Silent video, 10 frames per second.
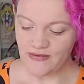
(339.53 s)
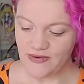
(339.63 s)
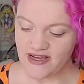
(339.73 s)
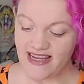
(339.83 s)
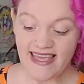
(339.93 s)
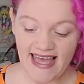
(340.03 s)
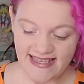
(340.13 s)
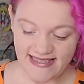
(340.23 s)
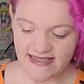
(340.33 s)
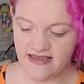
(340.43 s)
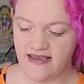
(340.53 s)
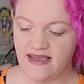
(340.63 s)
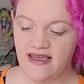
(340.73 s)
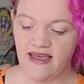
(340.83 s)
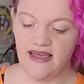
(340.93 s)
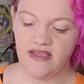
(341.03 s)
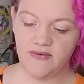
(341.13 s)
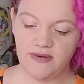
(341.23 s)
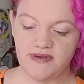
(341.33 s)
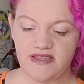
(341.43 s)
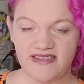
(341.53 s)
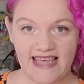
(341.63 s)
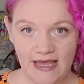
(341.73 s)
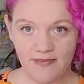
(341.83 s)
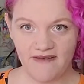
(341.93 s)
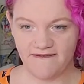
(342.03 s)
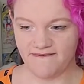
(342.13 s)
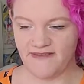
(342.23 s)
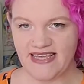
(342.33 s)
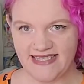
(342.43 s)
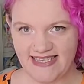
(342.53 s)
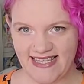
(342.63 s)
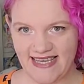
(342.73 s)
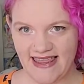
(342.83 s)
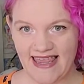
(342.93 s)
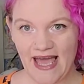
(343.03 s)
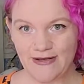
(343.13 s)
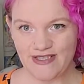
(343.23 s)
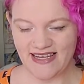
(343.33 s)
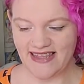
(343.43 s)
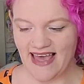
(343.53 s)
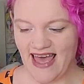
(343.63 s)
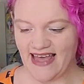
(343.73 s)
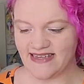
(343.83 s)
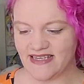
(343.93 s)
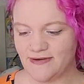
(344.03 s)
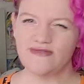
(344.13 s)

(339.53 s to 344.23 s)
We're going to guess, and you want to put the tape facing the outside of the hat.